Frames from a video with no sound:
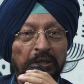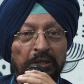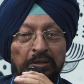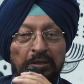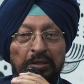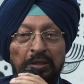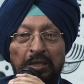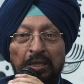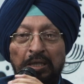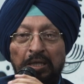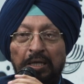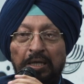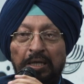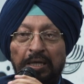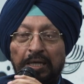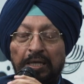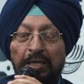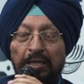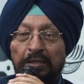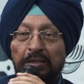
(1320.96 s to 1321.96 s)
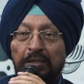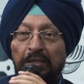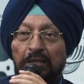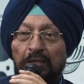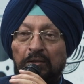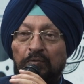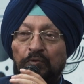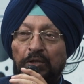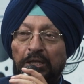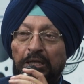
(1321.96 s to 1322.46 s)
learn,
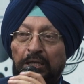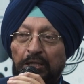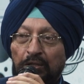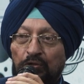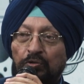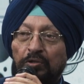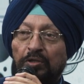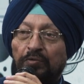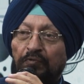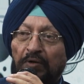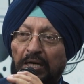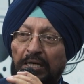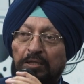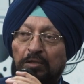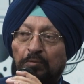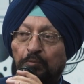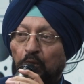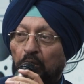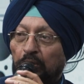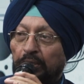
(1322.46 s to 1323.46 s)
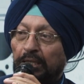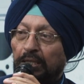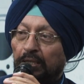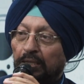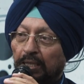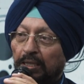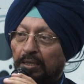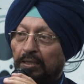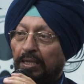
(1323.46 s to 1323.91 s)
and we need to reflect upon it.